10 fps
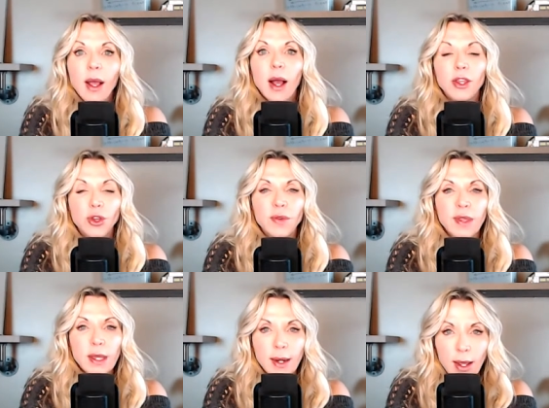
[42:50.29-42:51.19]
I use
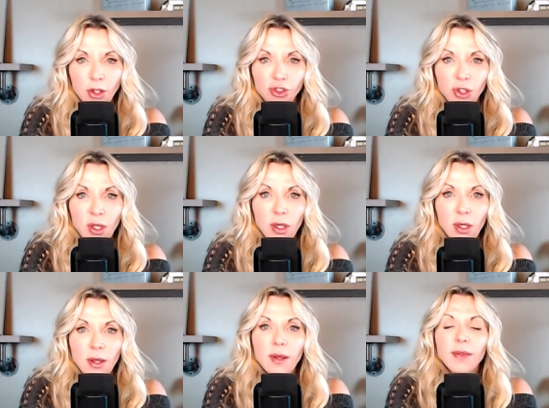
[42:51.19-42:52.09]
the
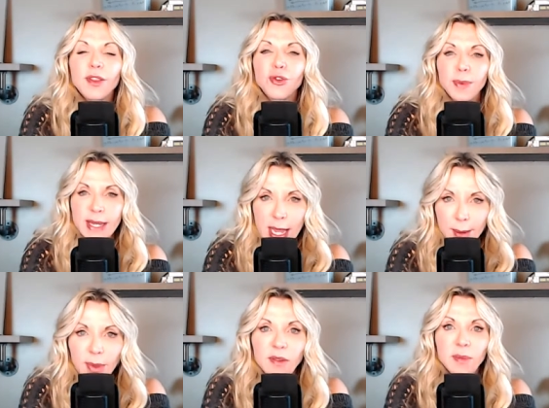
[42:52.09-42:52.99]
analogy that your
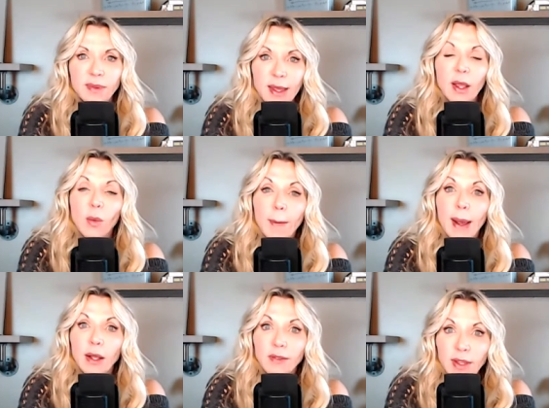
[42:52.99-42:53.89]
metabolism is like a wet
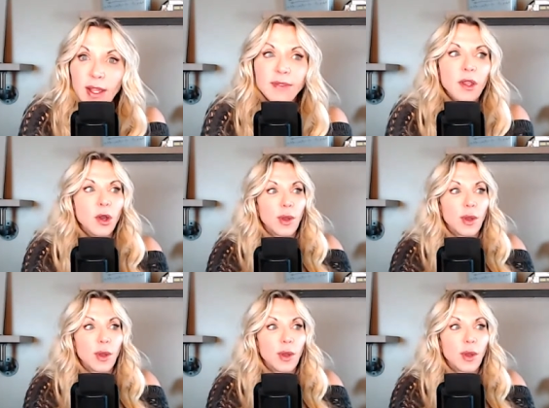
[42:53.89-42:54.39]
pile of leaves.